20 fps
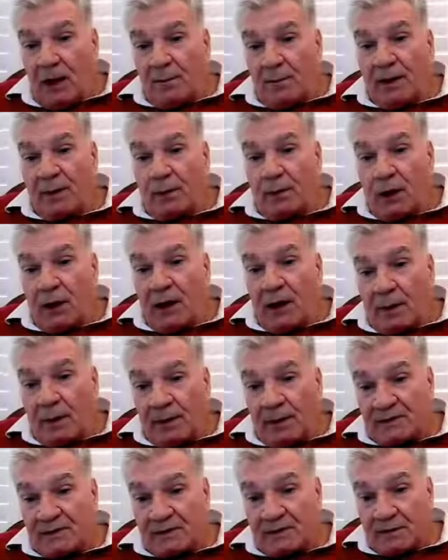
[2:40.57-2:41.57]
But what
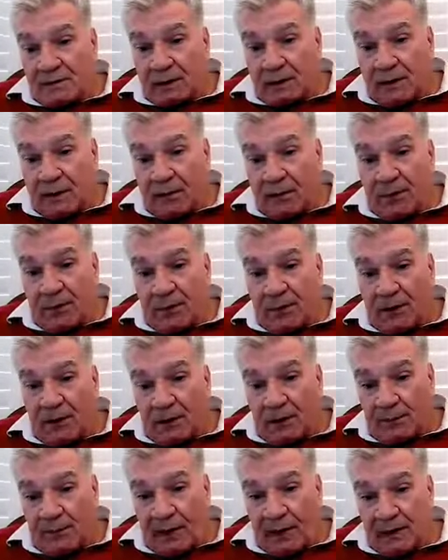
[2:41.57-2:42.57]
happens with the ripple on a
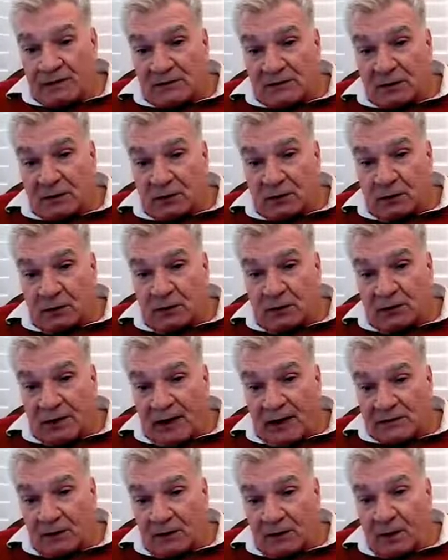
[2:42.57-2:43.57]
capacitor during the
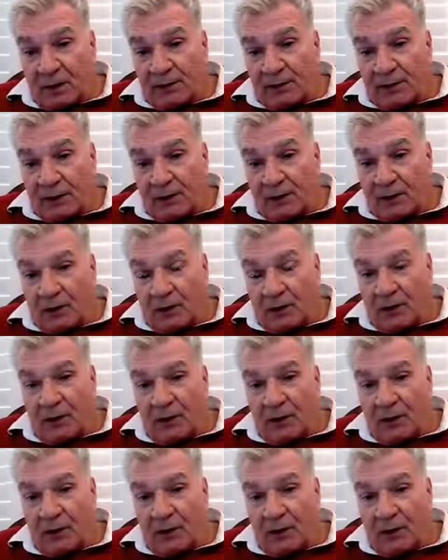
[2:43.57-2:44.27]
resonant period?